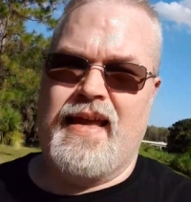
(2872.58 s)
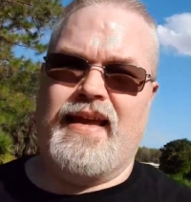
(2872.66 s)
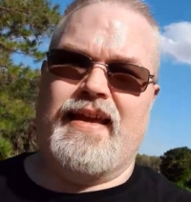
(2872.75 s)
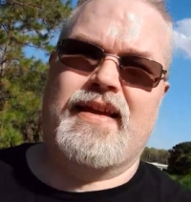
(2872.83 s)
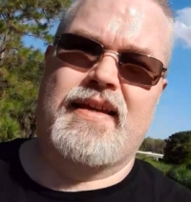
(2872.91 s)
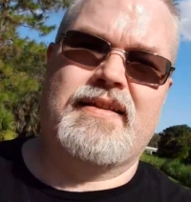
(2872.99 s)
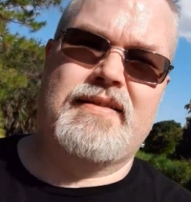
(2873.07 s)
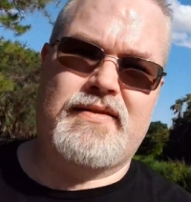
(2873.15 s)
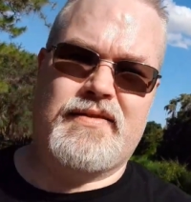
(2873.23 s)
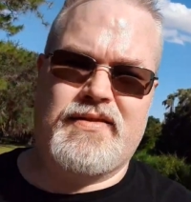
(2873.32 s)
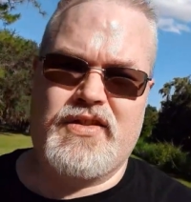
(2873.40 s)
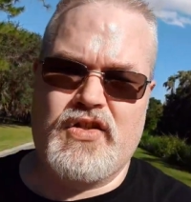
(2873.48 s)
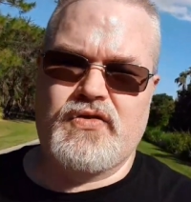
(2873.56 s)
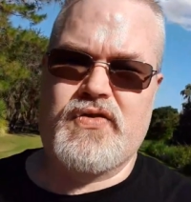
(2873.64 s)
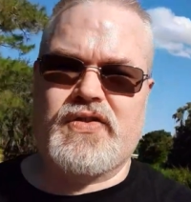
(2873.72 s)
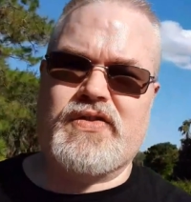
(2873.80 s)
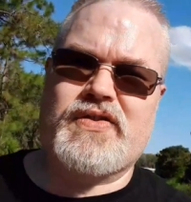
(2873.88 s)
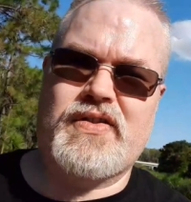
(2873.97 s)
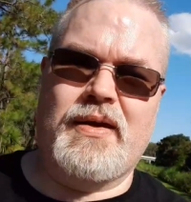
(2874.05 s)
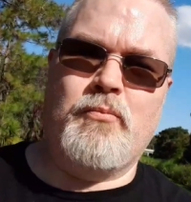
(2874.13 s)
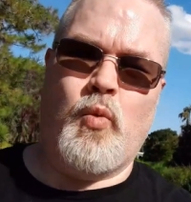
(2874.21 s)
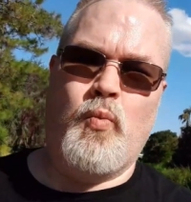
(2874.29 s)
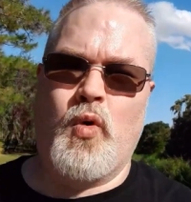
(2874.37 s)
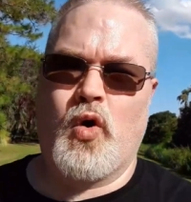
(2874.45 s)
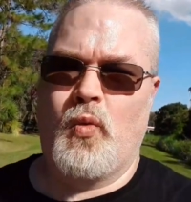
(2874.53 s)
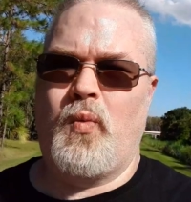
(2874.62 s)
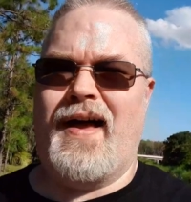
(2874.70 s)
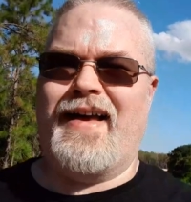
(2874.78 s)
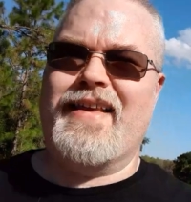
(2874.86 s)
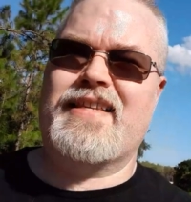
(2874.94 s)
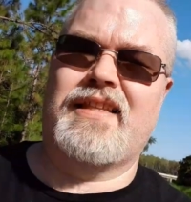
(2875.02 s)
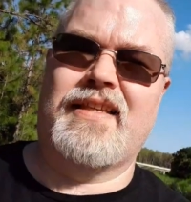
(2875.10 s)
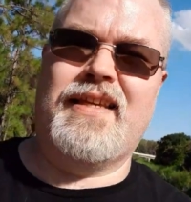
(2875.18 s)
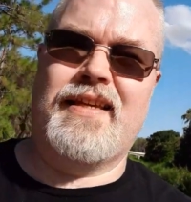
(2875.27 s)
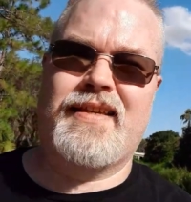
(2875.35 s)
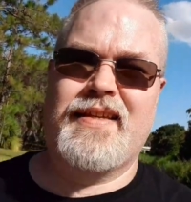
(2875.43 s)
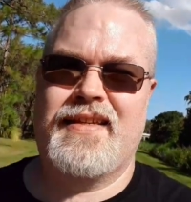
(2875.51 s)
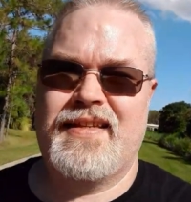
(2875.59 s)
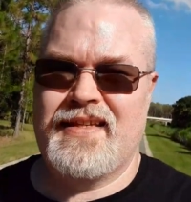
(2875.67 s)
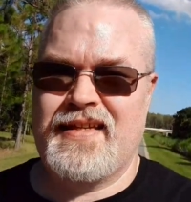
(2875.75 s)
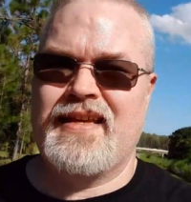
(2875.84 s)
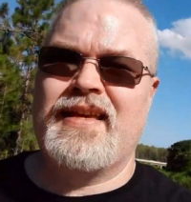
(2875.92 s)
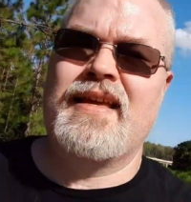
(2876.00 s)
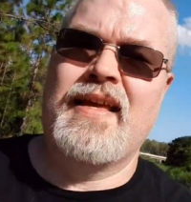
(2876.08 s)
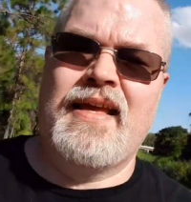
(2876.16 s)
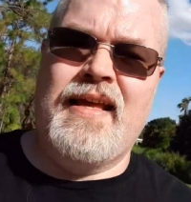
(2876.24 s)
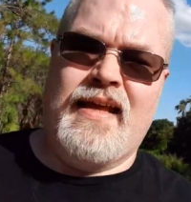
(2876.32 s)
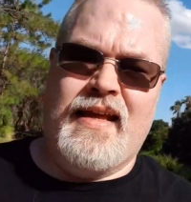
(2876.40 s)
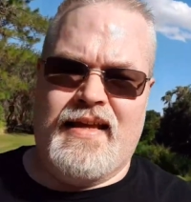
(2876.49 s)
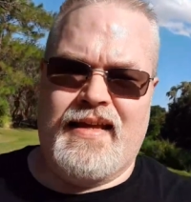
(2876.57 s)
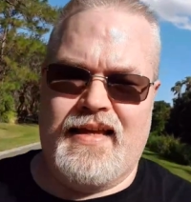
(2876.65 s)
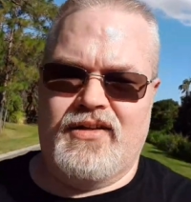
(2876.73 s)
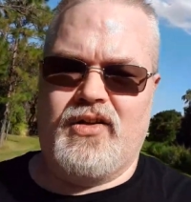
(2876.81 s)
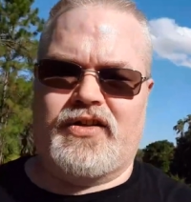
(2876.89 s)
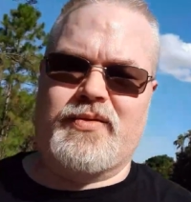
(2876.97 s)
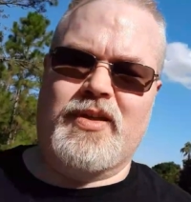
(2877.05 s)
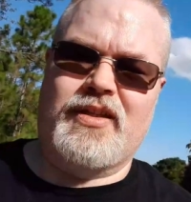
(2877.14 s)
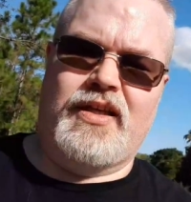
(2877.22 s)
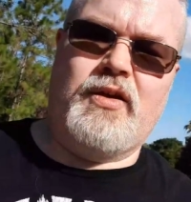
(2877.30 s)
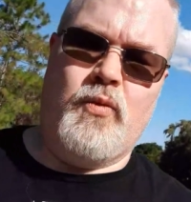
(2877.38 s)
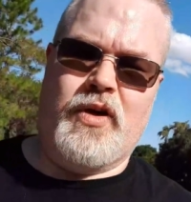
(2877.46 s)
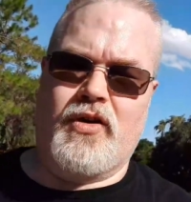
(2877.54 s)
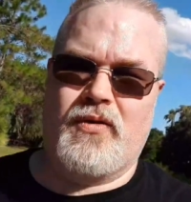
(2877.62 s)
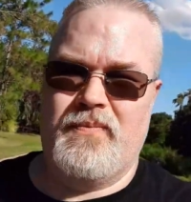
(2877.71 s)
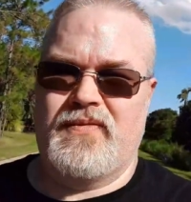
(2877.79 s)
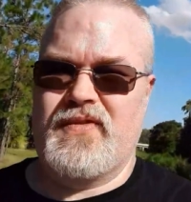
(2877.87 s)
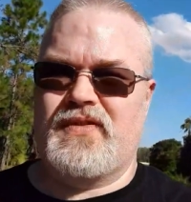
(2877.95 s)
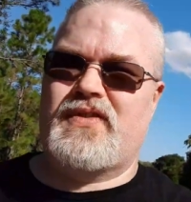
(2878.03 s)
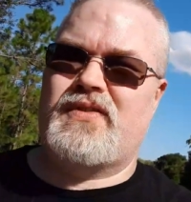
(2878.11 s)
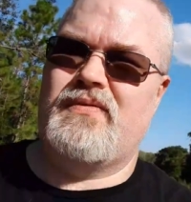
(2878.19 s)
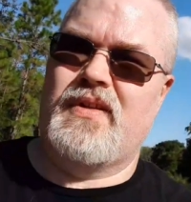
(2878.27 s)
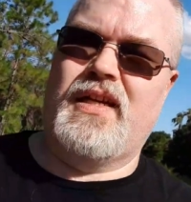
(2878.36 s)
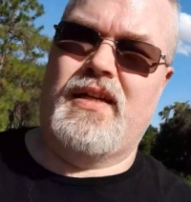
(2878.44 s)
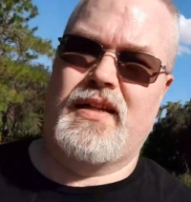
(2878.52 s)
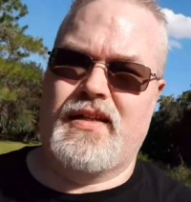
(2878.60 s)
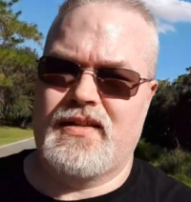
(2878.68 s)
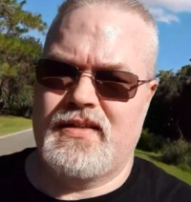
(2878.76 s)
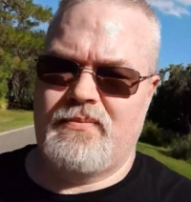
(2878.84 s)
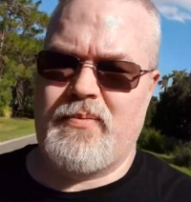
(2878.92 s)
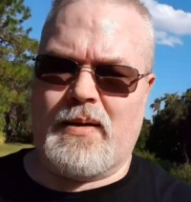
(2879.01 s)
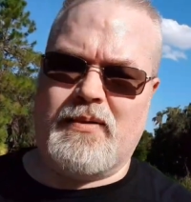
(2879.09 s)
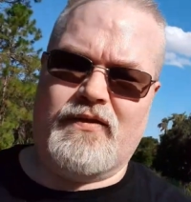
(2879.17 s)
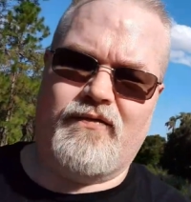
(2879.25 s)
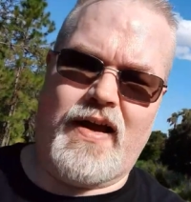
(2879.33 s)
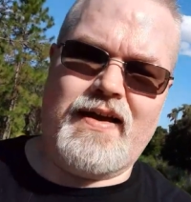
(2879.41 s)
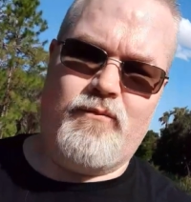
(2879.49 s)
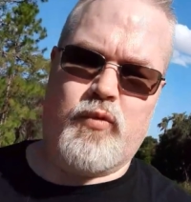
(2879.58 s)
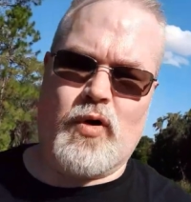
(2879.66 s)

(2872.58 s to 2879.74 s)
and uses them more wisely. And ultimately, when uh, Babylon 5